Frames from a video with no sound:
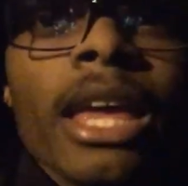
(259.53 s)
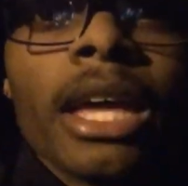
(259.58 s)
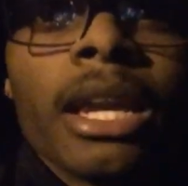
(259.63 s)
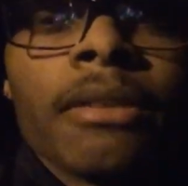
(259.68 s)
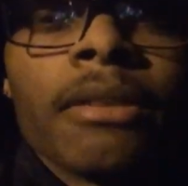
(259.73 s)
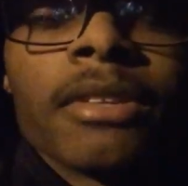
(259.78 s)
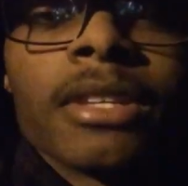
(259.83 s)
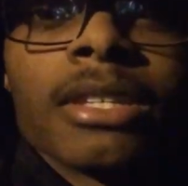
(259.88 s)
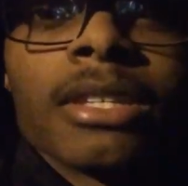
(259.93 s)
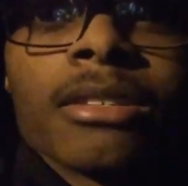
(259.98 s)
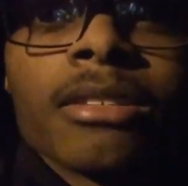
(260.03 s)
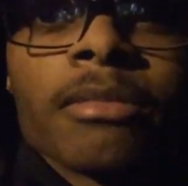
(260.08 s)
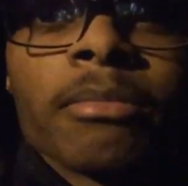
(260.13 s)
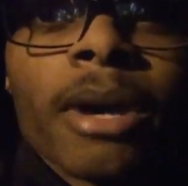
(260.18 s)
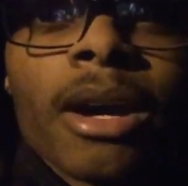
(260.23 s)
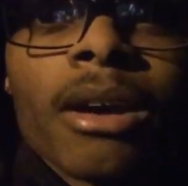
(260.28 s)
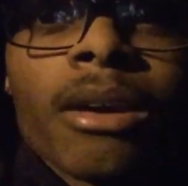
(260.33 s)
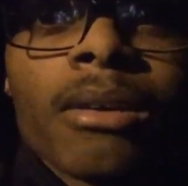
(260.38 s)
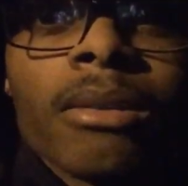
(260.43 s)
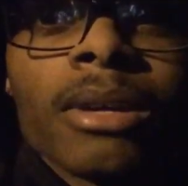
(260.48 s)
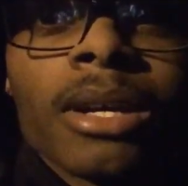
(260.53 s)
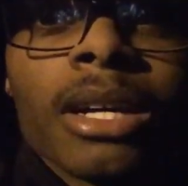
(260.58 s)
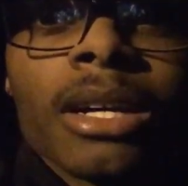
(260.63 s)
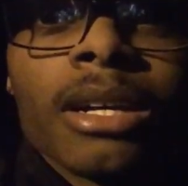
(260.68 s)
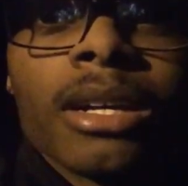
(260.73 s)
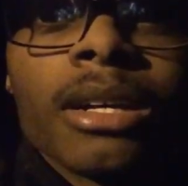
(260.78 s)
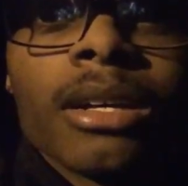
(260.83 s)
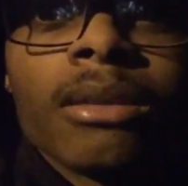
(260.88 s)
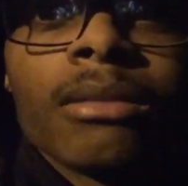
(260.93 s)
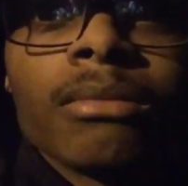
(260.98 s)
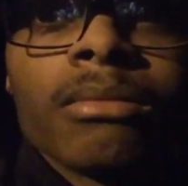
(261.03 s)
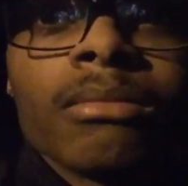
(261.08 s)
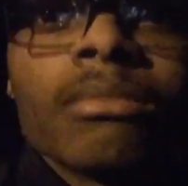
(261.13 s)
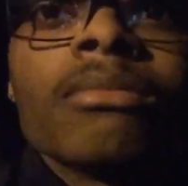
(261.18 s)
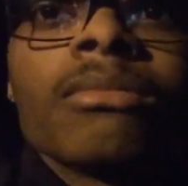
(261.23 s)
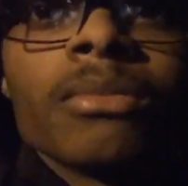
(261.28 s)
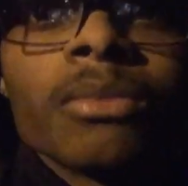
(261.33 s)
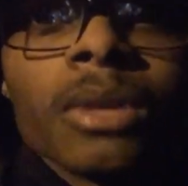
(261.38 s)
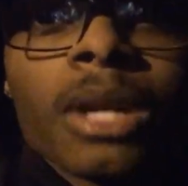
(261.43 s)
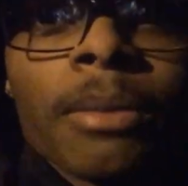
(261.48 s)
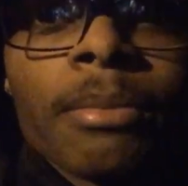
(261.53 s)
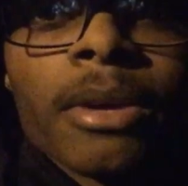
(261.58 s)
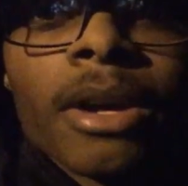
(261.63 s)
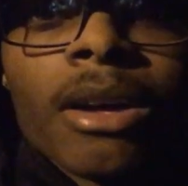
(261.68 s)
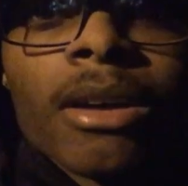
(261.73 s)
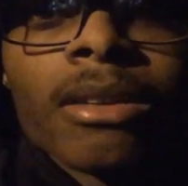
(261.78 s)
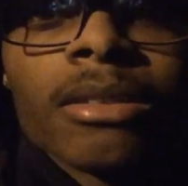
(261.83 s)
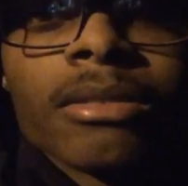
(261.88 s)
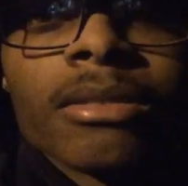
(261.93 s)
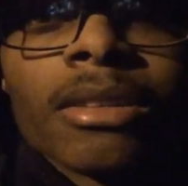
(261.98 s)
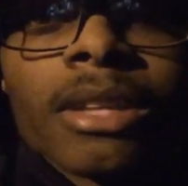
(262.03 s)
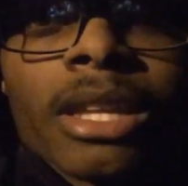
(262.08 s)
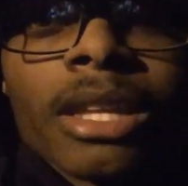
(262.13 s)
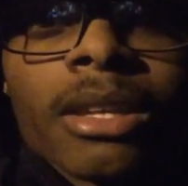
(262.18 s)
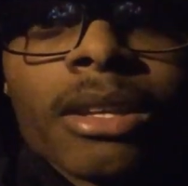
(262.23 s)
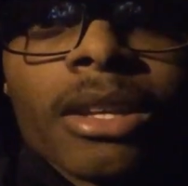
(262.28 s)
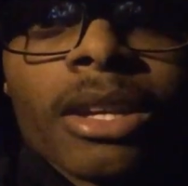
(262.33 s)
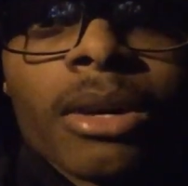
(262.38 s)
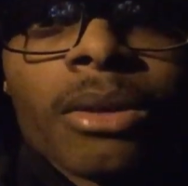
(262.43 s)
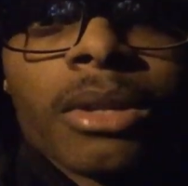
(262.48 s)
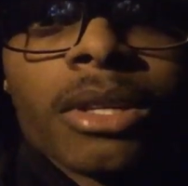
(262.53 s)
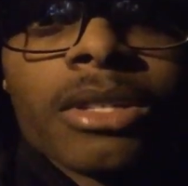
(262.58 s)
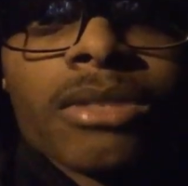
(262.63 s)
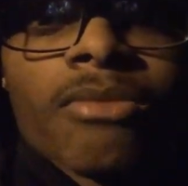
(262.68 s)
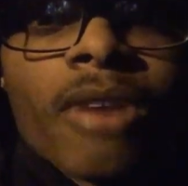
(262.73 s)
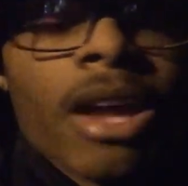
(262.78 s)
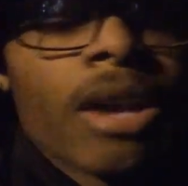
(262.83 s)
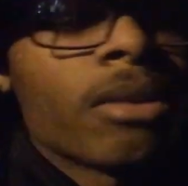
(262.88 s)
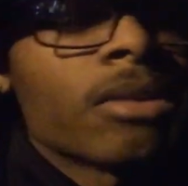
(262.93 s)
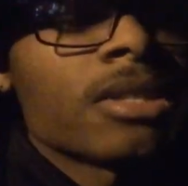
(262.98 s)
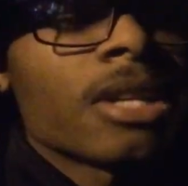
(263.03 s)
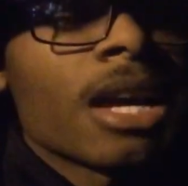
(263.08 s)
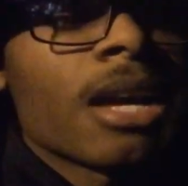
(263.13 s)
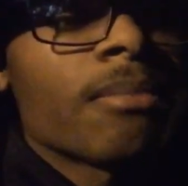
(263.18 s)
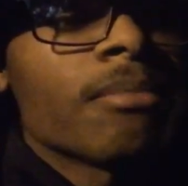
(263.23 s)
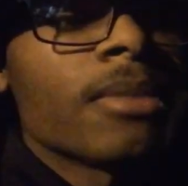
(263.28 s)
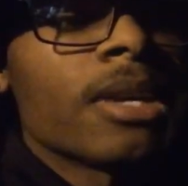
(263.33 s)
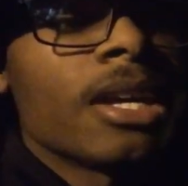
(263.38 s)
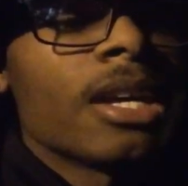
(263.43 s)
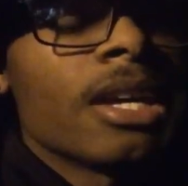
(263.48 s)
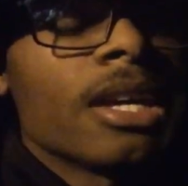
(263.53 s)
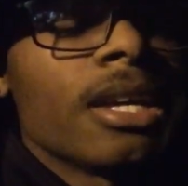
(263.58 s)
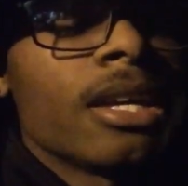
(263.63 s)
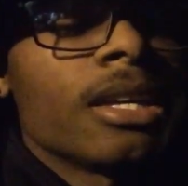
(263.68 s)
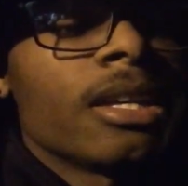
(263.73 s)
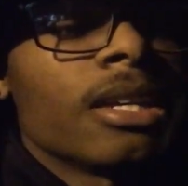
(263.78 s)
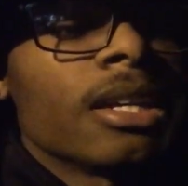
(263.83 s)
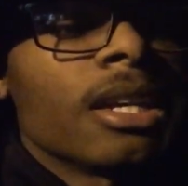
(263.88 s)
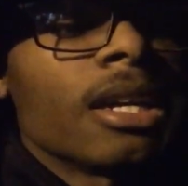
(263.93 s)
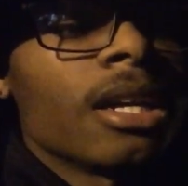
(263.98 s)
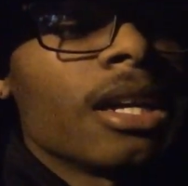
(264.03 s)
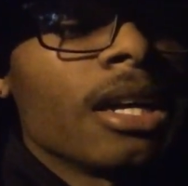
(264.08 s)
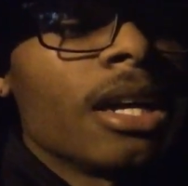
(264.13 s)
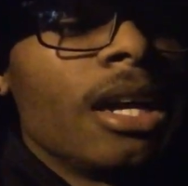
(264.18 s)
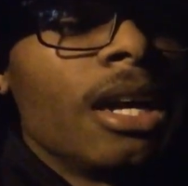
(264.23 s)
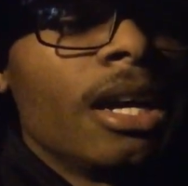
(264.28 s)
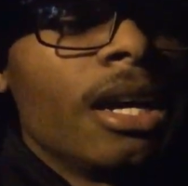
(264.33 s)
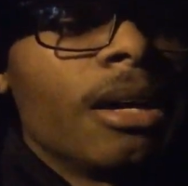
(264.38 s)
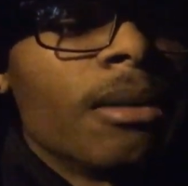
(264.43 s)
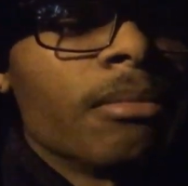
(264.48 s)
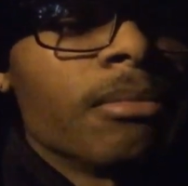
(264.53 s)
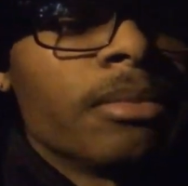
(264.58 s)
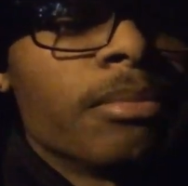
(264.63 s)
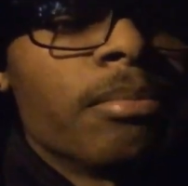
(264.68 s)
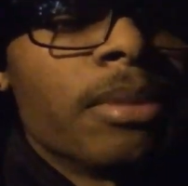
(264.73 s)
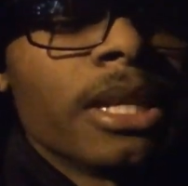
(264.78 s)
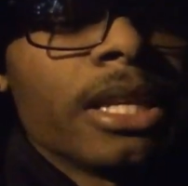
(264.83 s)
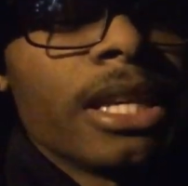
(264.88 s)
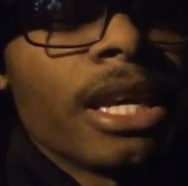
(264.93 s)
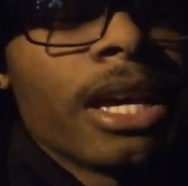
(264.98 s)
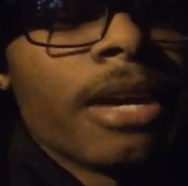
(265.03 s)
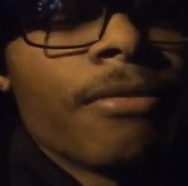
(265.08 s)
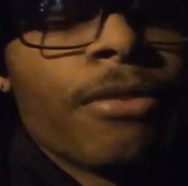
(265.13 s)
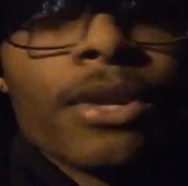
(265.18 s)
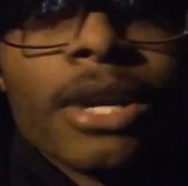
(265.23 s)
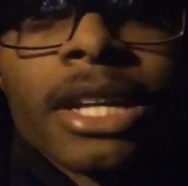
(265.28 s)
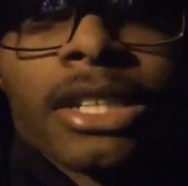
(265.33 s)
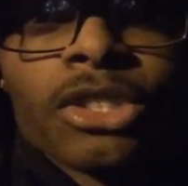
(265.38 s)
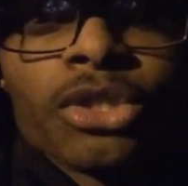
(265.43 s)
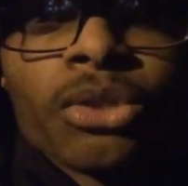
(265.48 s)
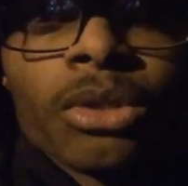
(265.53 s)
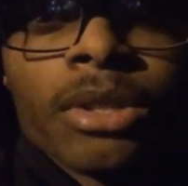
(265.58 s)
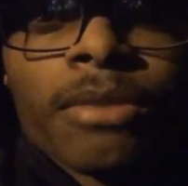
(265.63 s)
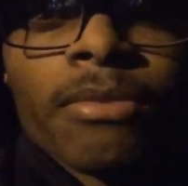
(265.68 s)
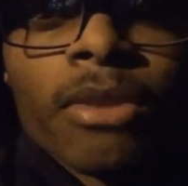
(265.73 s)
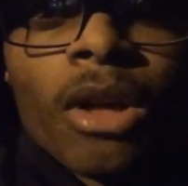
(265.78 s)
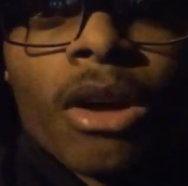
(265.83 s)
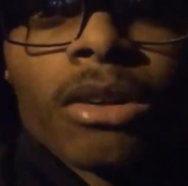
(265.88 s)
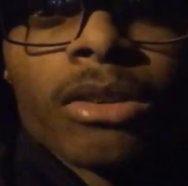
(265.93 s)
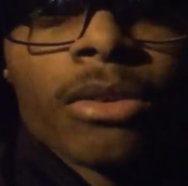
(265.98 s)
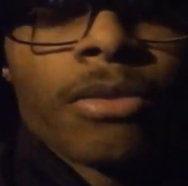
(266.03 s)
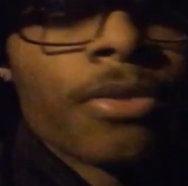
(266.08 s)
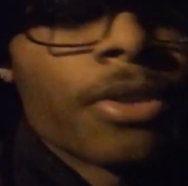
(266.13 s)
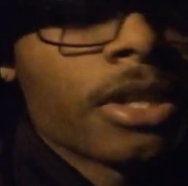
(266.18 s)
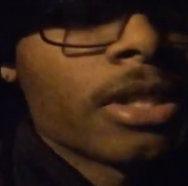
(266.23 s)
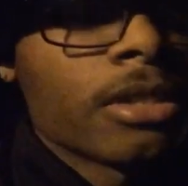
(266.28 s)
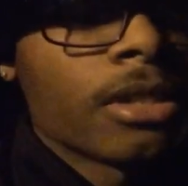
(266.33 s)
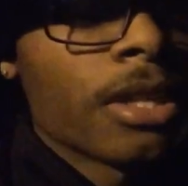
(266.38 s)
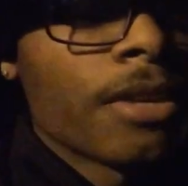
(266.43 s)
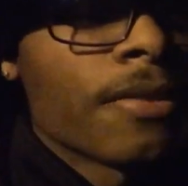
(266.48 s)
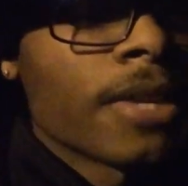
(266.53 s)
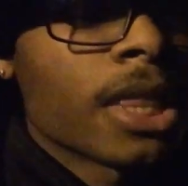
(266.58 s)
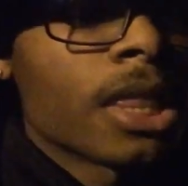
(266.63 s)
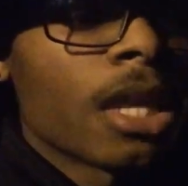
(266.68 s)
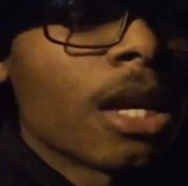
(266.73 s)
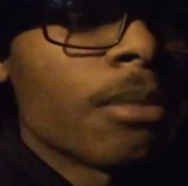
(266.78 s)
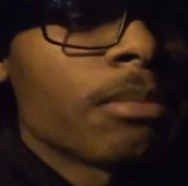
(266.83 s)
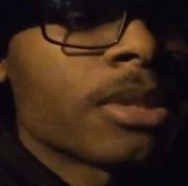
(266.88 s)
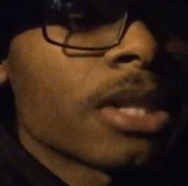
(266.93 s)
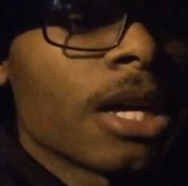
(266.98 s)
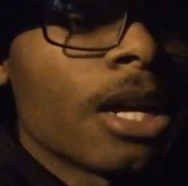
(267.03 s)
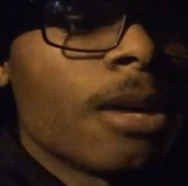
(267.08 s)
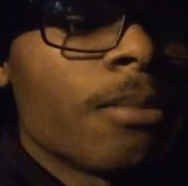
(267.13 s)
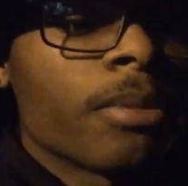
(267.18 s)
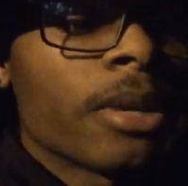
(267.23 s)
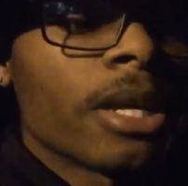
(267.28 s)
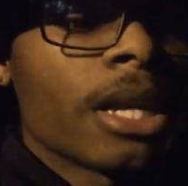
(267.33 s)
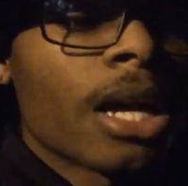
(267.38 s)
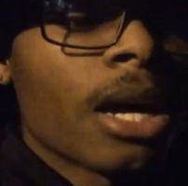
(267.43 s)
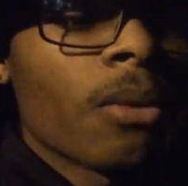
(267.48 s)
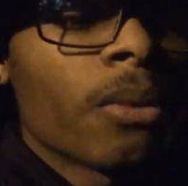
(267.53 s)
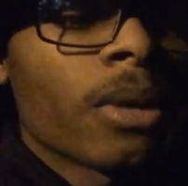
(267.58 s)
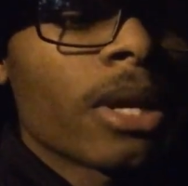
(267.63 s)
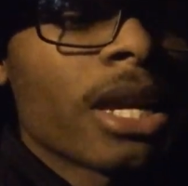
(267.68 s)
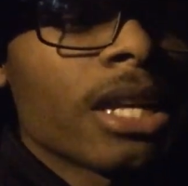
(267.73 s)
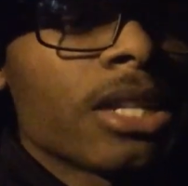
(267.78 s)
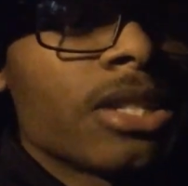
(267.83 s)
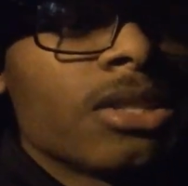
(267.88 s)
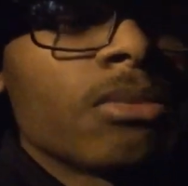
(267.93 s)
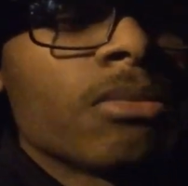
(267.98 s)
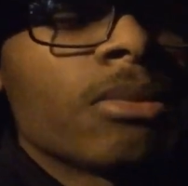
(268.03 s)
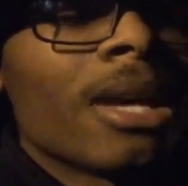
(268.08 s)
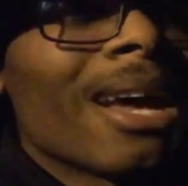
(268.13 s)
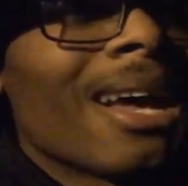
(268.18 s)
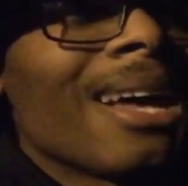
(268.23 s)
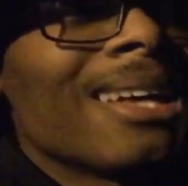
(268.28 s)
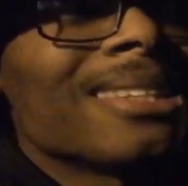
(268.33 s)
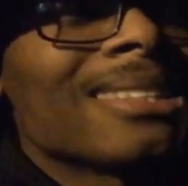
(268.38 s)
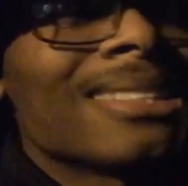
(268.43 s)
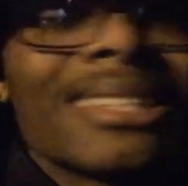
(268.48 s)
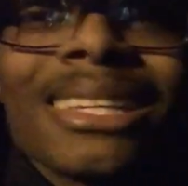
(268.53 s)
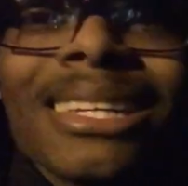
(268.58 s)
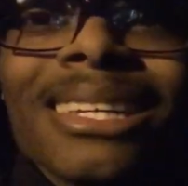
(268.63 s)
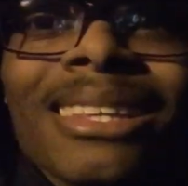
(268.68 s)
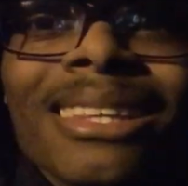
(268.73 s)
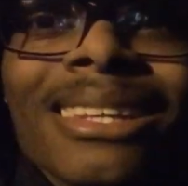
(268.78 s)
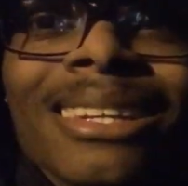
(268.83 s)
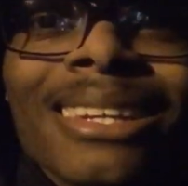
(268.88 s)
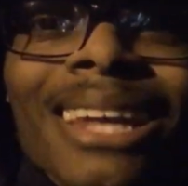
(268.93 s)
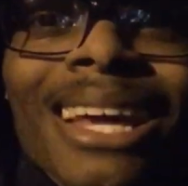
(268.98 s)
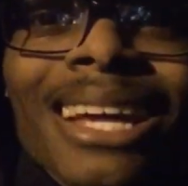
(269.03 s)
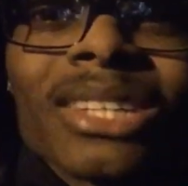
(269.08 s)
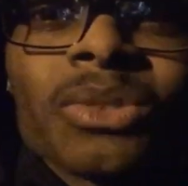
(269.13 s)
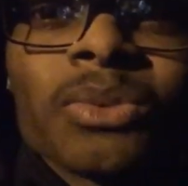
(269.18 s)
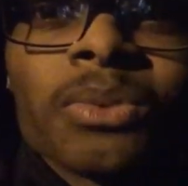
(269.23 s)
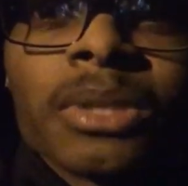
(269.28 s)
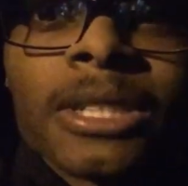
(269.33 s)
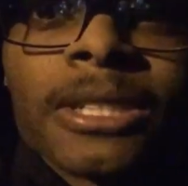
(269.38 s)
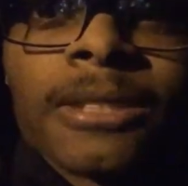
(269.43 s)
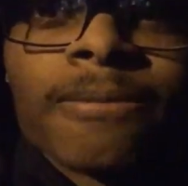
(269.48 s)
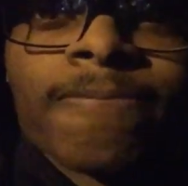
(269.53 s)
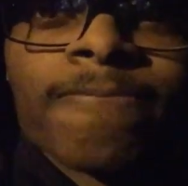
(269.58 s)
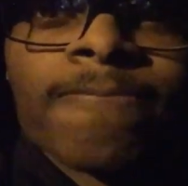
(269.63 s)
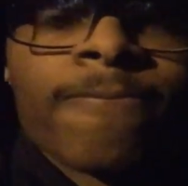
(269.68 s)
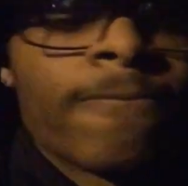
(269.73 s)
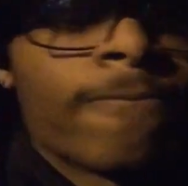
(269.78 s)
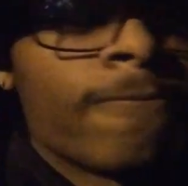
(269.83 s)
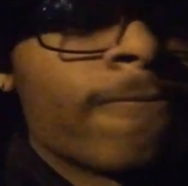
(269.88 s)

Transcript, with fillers: And if this is tomorrow, uh, what up, y'all? You know, this is right on time. Um, but yeah, if you guys enjoyed the vlog, don't forget to leave a thumbs up, and I will catch you guys in the next one.